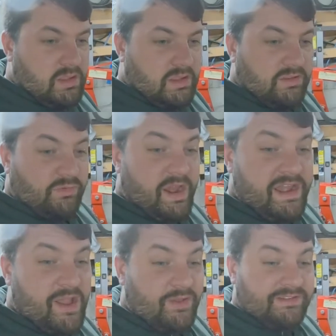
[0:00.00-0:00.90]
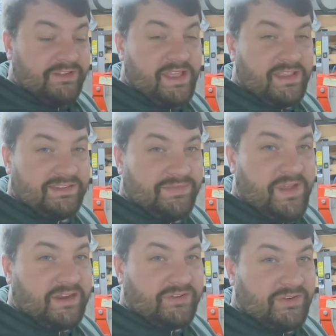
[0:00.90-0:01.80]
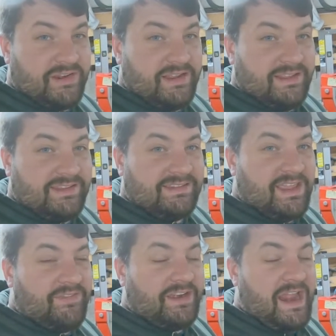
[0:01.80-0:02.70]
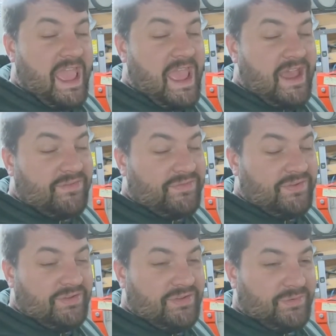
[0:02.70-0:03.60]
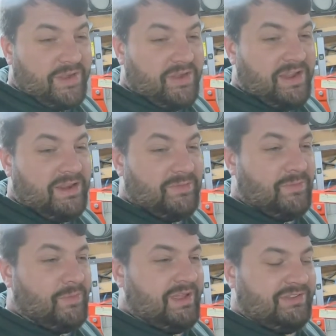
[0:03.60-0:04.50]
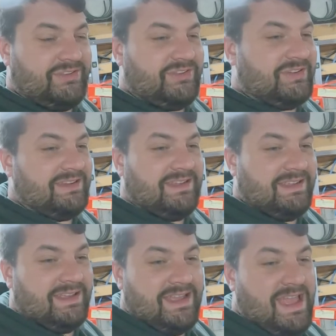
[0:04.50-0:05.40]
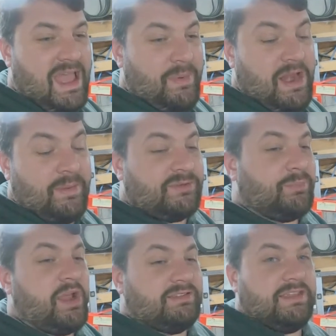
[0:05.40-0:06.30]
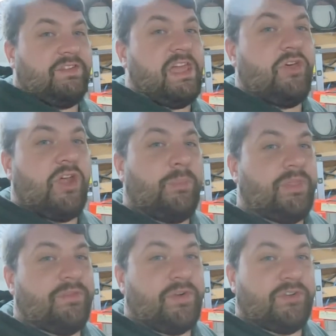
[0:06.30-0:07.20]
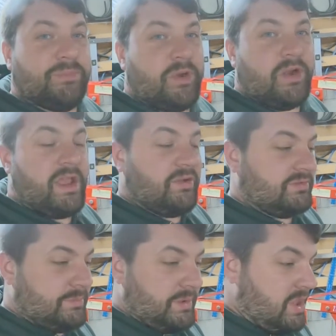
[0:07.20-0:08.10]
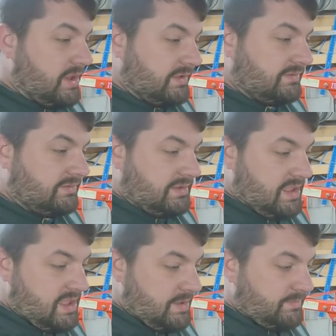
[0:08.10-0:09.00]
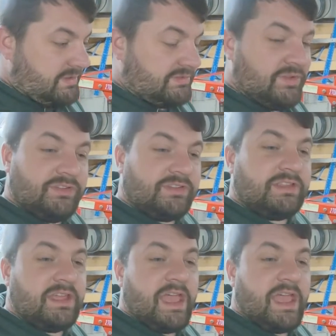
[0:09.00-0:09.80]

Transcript: because right now it still has the factory 7.5 rear end, which, I mean, I'm surprised it even held up on the first burnout, to be honest. As soon as this thing